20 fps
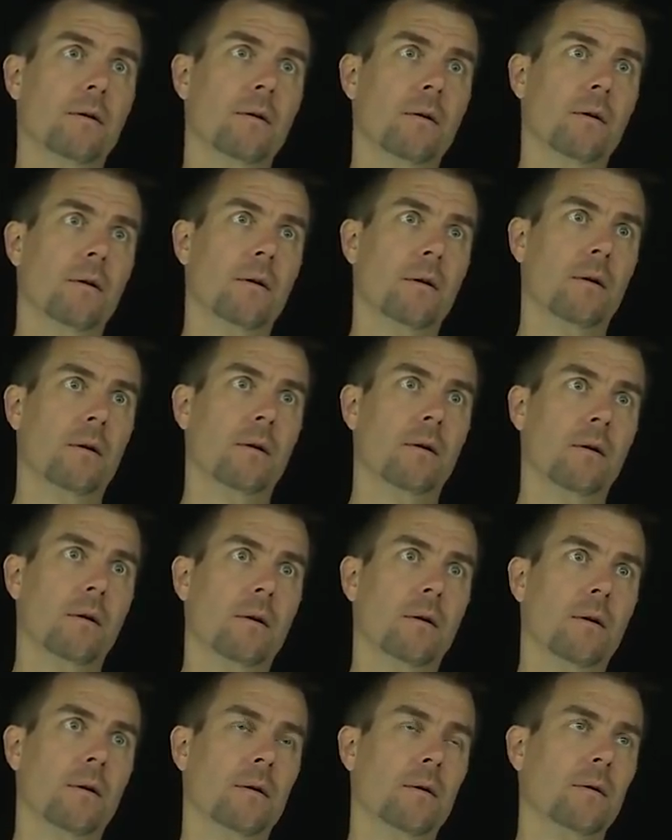
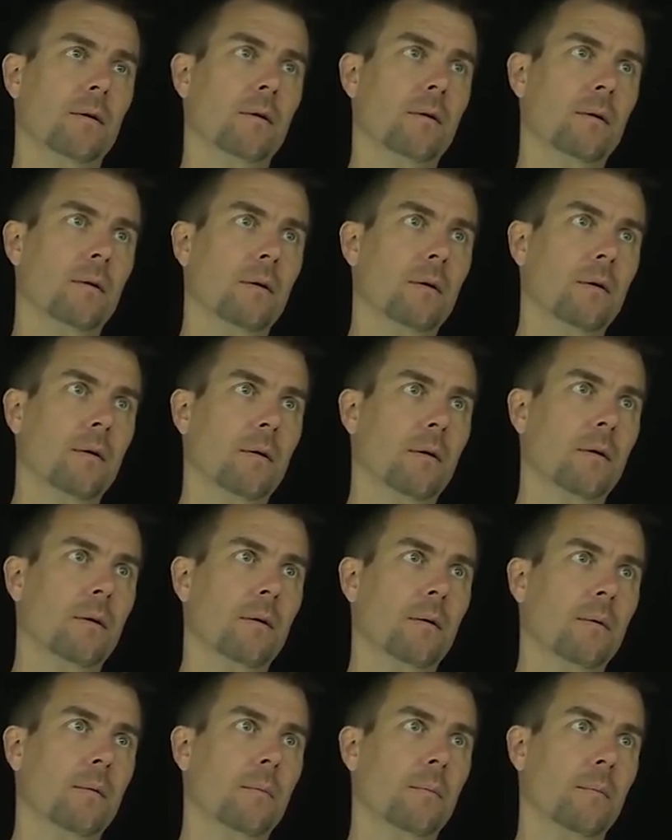
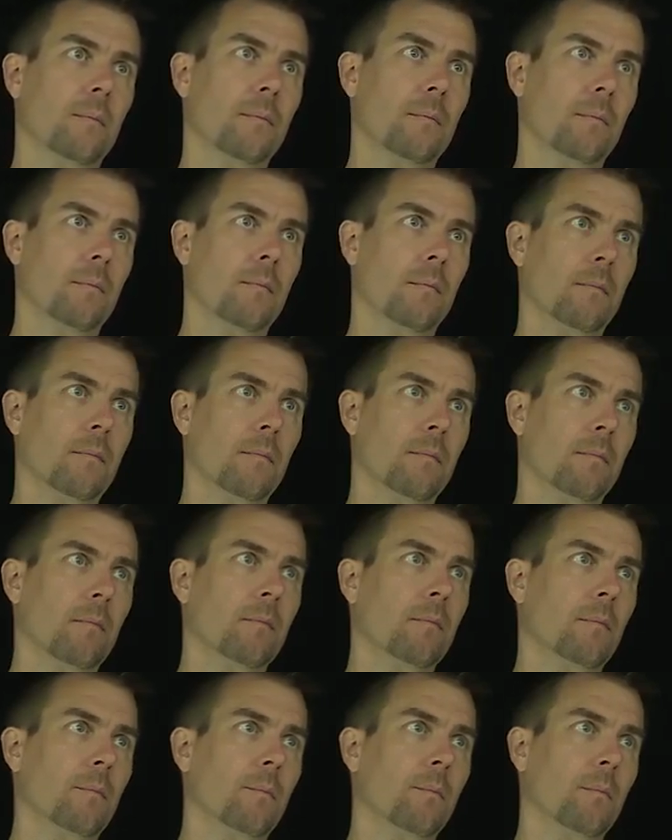
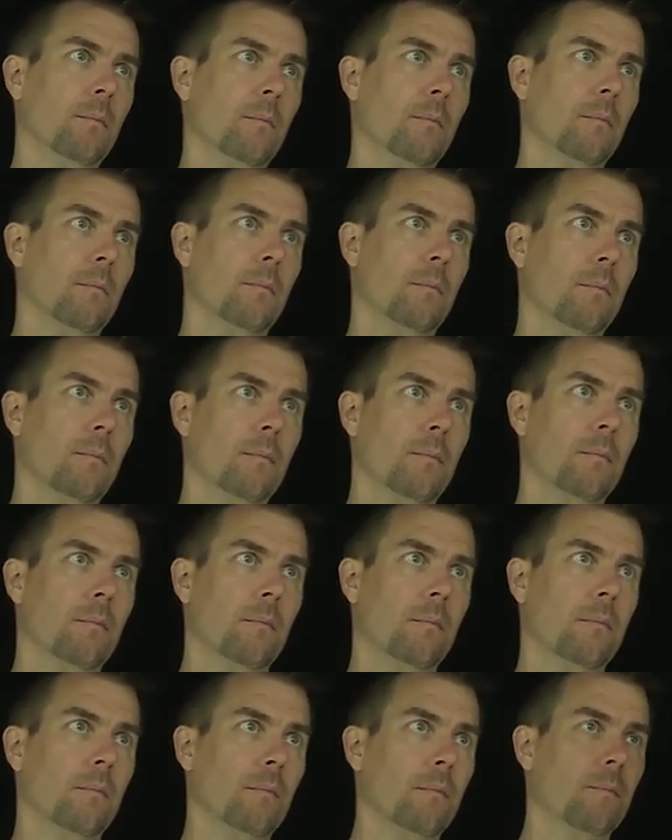
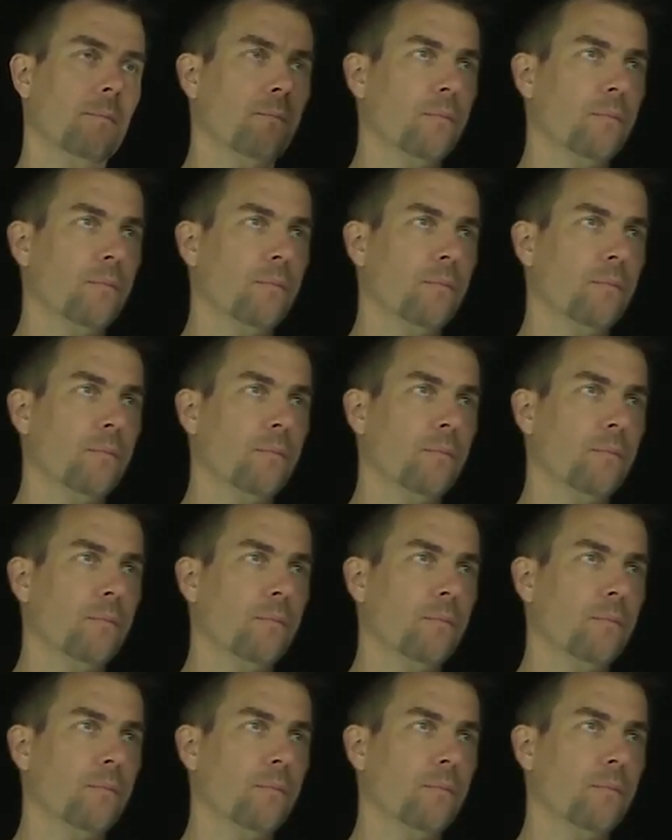(no one is talking)